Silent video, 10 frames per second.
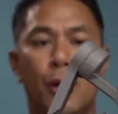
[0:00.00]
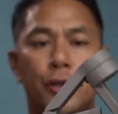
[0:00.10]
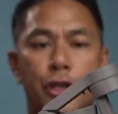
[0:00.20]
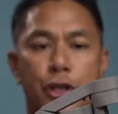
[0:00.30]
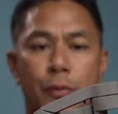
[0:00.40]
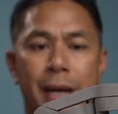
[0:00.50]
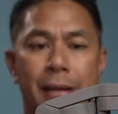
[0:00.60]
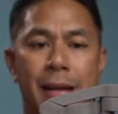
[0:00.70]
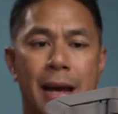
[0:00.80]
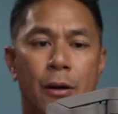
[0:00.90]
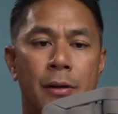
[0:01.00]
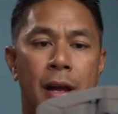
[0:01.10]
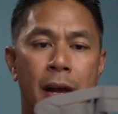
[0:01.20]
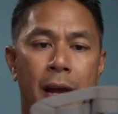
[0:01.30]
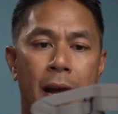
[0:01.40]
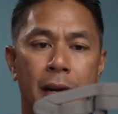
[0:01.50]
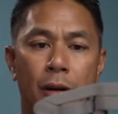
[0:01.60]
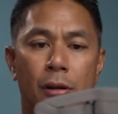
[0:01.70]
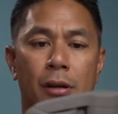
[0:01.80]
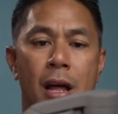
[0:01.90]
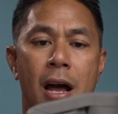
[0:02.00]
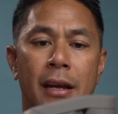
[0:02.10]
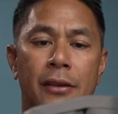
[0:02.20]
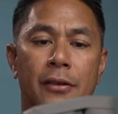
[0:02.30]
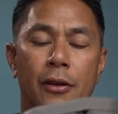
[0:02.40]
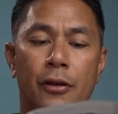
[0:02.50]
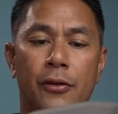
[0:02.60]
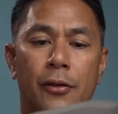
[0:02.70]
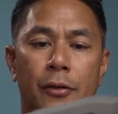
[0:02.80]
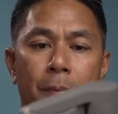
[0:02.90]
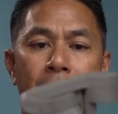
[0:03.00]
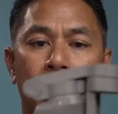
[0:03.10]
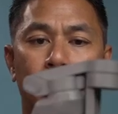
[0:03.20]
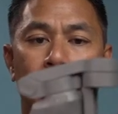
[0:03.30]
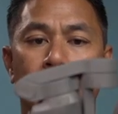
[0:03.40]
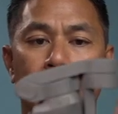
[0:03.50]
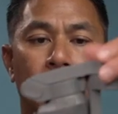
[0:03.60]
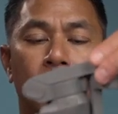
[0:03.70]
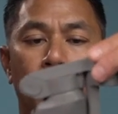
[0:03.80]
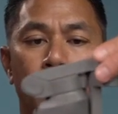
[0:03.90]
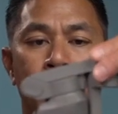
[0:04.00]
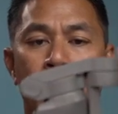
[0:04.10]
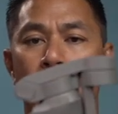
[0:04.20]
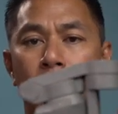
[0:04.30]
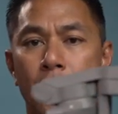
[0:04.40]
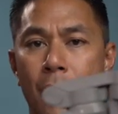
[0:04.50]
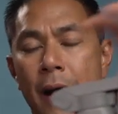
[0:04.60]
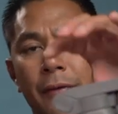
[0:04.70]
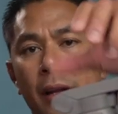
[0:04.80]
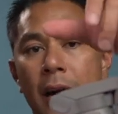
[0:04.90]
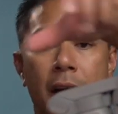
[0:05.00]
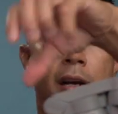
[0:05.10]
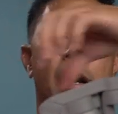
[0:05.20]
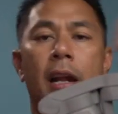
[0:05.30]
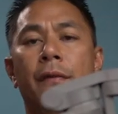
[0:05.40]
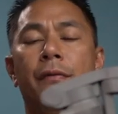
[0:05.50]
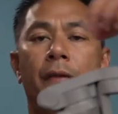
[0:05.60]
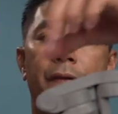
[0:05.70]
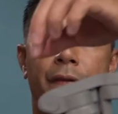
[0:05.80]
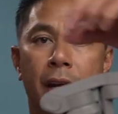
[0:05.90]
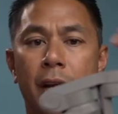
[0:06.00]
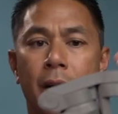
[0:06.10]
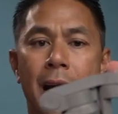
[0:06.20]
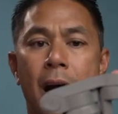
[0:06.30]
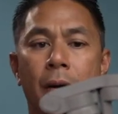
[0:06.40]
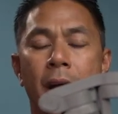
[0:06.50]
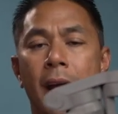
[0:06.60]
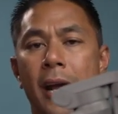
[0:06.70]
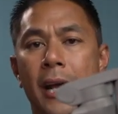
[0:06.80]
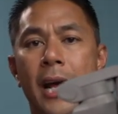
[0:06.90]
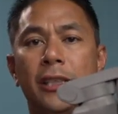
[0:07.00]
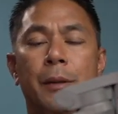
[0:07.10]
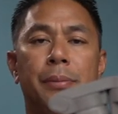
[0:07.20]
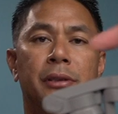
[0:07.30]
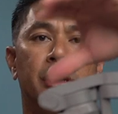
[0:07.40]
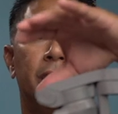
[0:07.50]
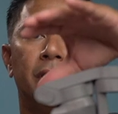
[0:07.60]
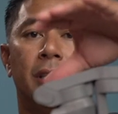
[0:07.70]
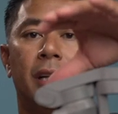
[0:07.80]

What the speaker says: go straight down, and it'll lock into those spots right there. So you don't have to like kind of figure it out. It actually positions the